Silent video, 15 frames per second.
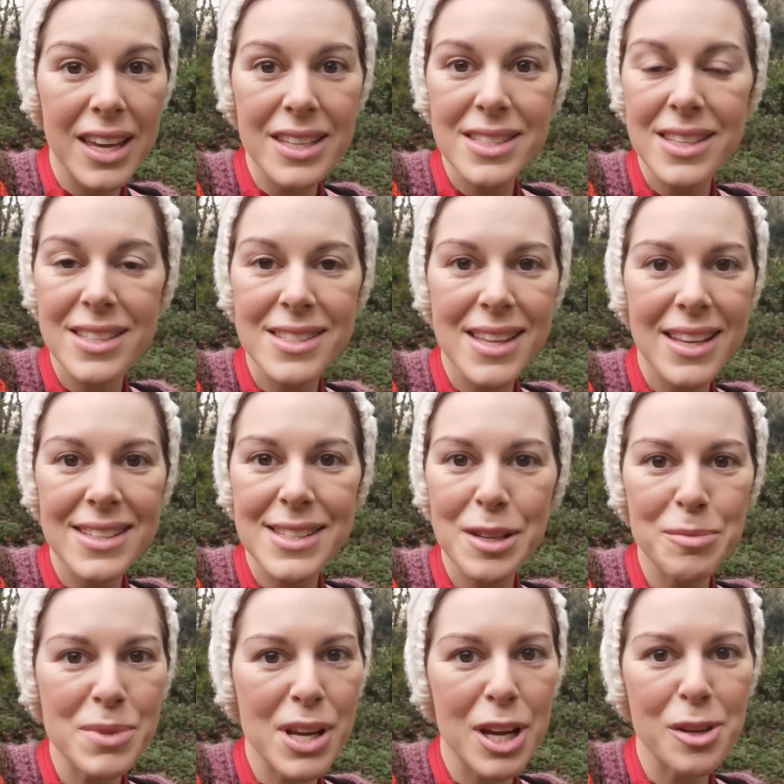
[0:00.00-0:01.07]
case, is that
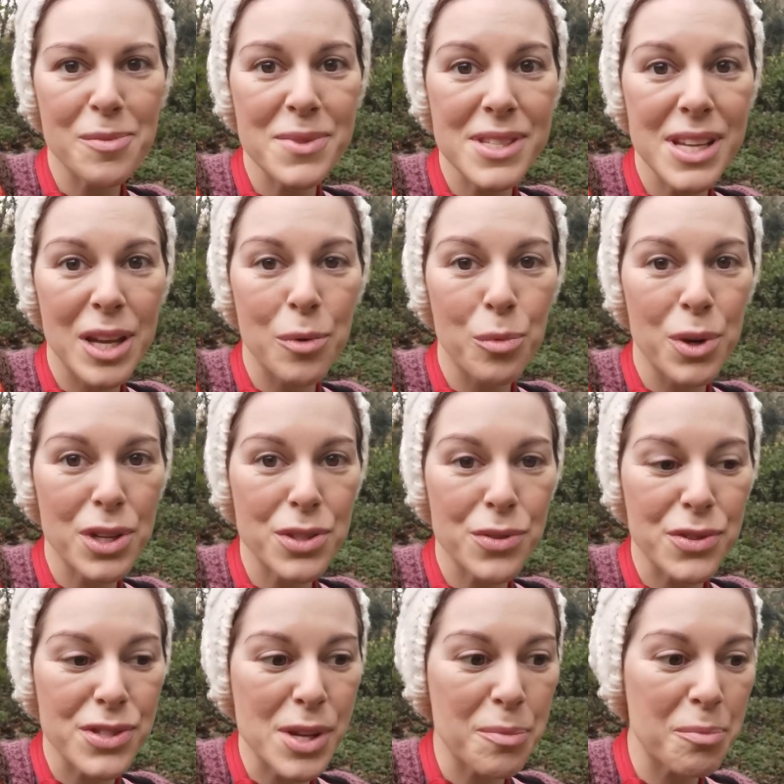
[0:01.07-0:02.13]
sometimes it
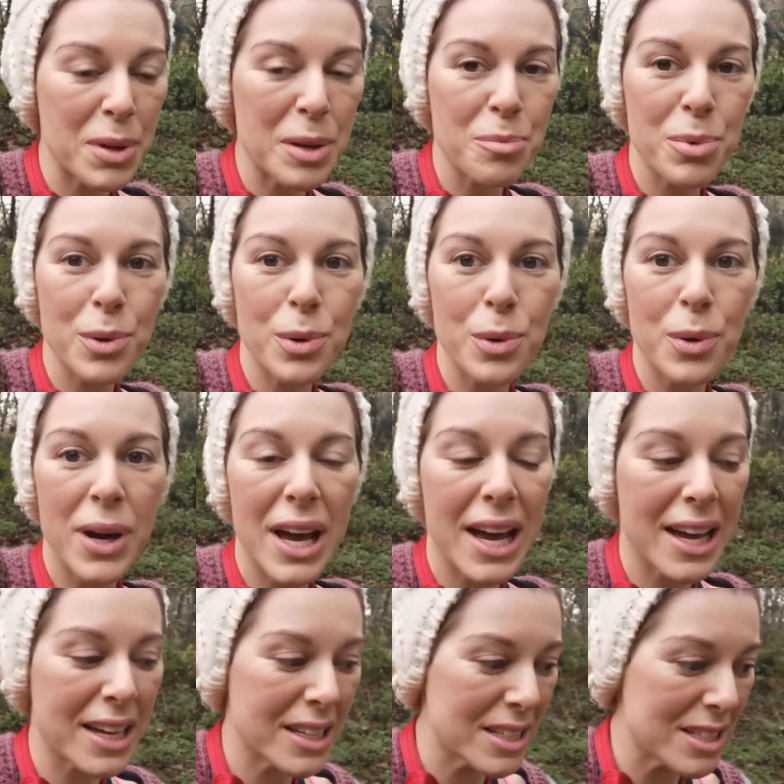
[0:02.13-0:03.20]
works for some people
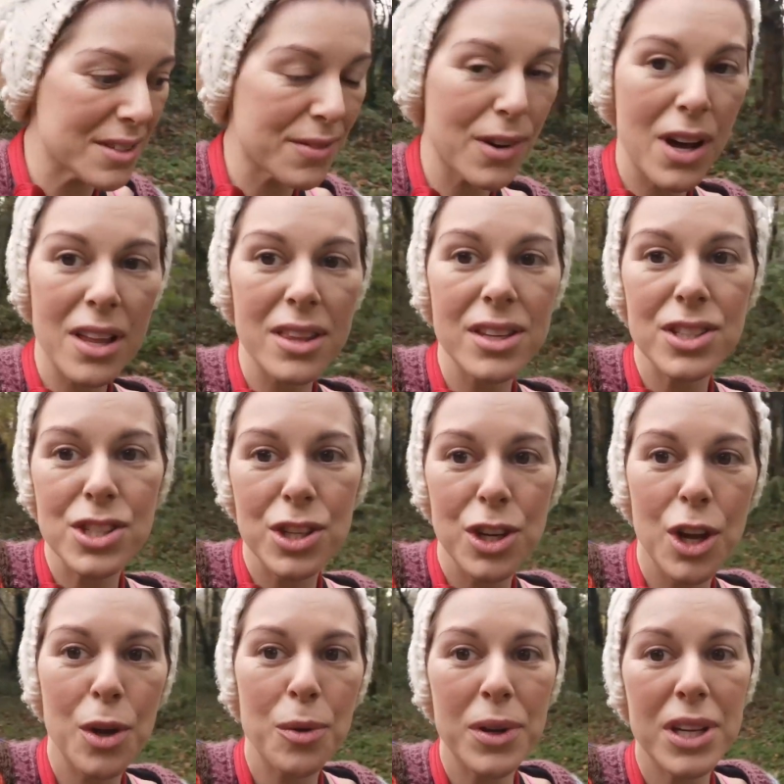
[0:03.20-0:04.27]
and for others,
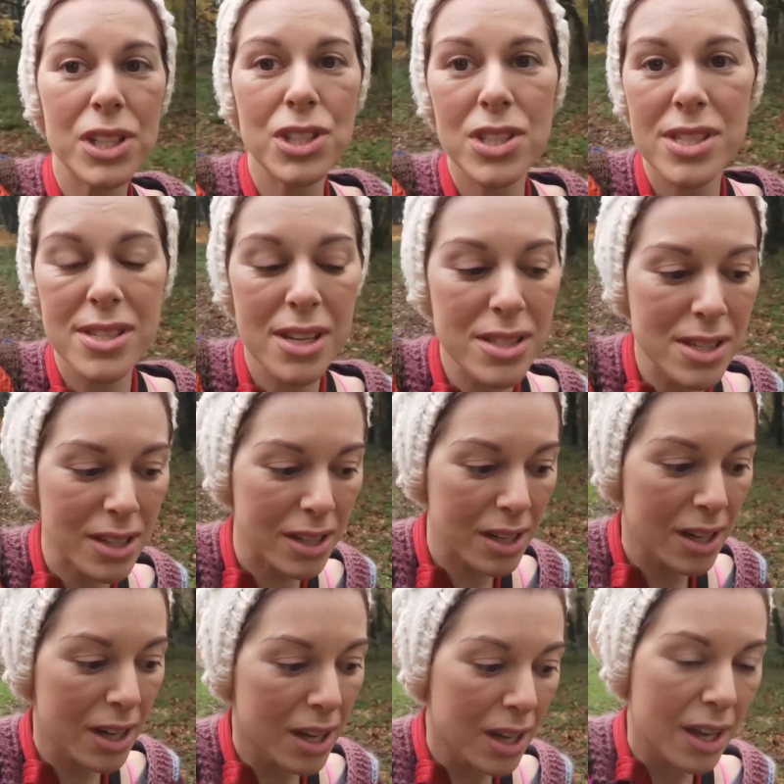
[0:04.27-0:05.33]
you know, it just doesn't.